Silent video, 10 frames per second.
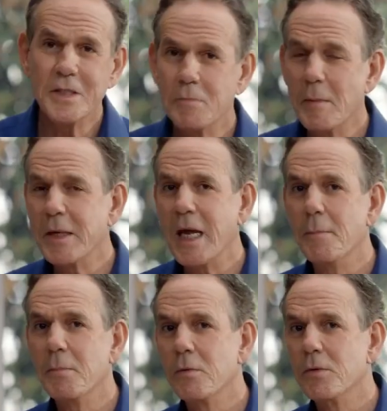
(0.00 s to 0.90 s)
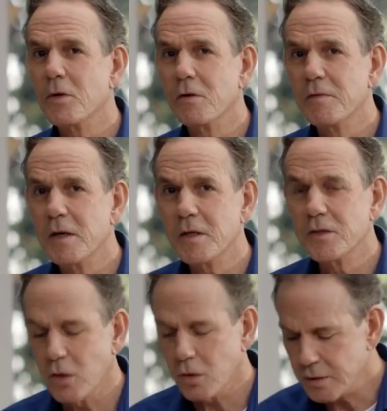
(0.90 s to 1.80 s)
Remember, capers are very
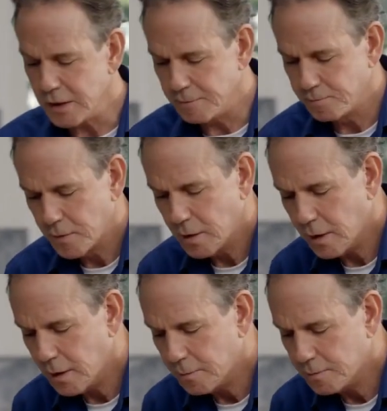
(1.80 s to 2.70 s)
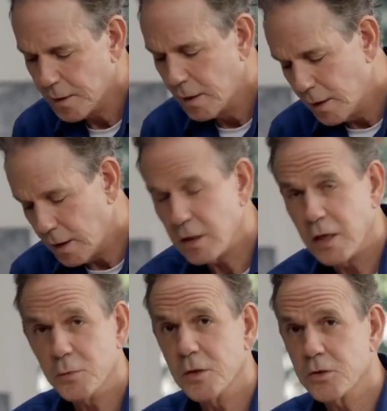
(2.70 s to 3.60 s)
salty,
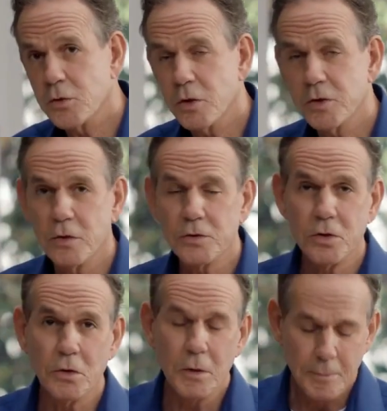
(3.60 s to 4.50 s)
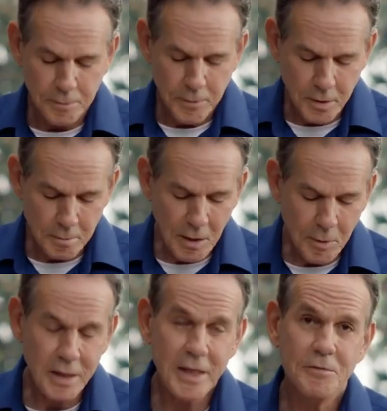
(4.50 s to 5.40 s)
as well as the cornichons. So you may
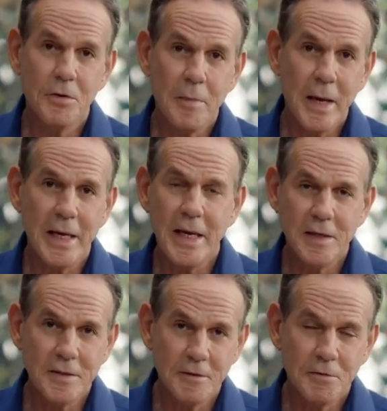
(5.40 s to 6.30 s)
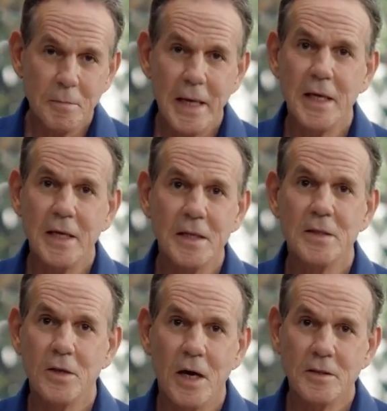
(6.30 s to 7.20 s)
want to leave your mayonnaise if you're making
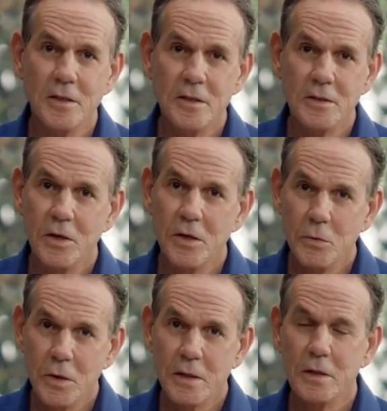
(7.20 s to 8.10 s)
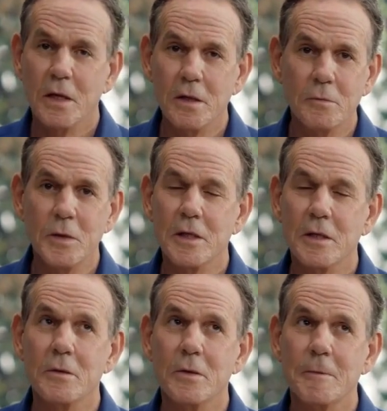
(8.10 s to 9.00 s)
these sauces with
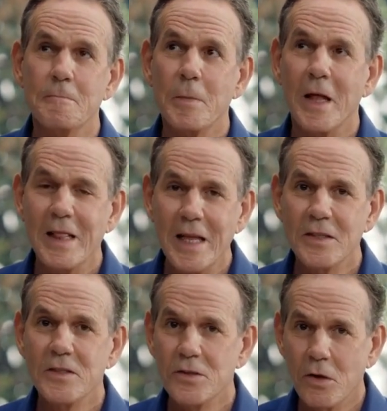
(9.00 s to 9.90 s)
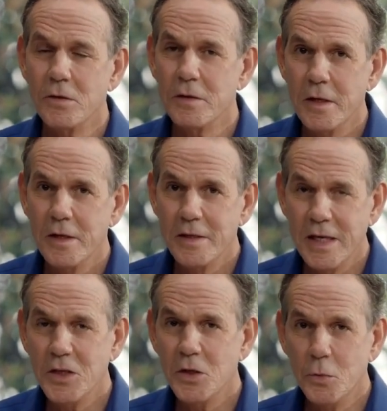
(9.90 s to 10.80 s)
less salt
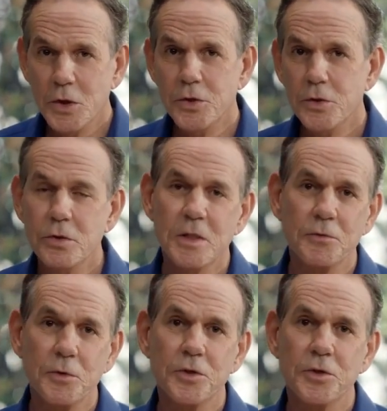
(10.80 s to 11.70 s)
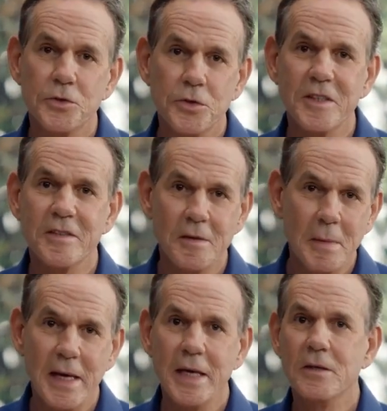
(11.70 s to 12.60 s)
than you would use if you were just using it as a
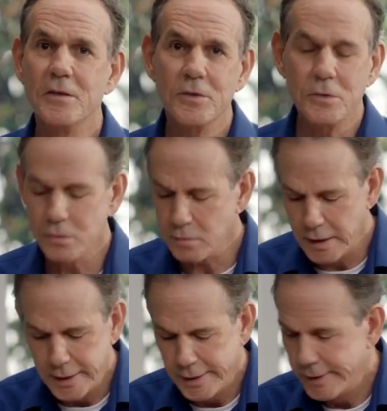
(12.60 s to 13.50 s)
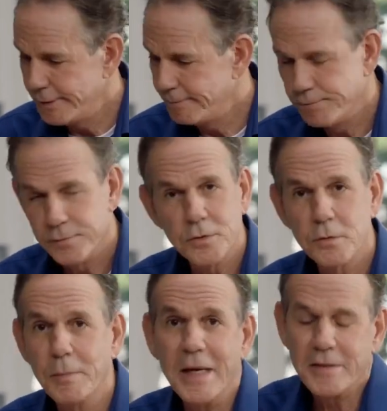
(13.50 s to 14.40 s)
mayonnaise to
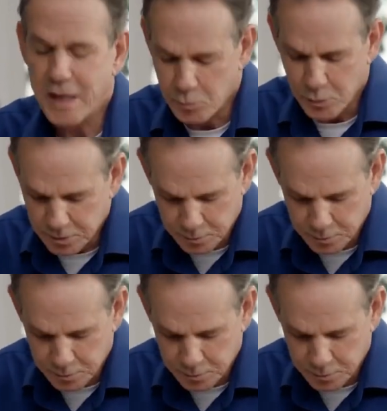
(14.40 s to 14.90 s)
make a sandwich